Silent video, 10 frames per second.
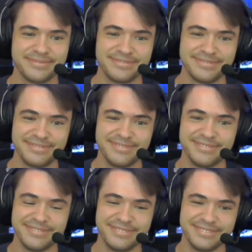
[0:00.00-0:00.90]

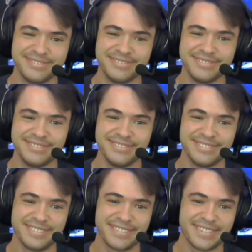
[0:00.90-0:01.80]

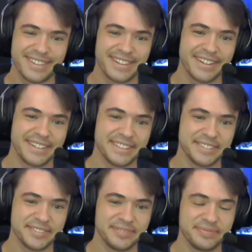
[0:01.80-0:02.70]

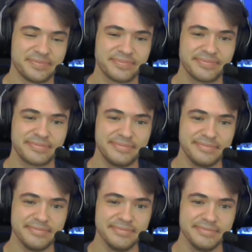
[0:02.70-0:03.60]

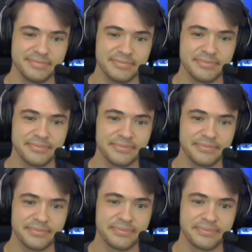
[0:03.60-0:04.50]

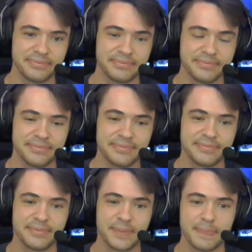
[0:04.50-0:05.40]

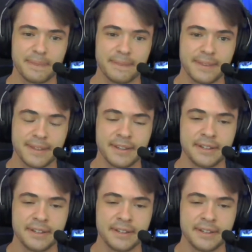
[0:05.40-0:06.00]
The person shown says nothing.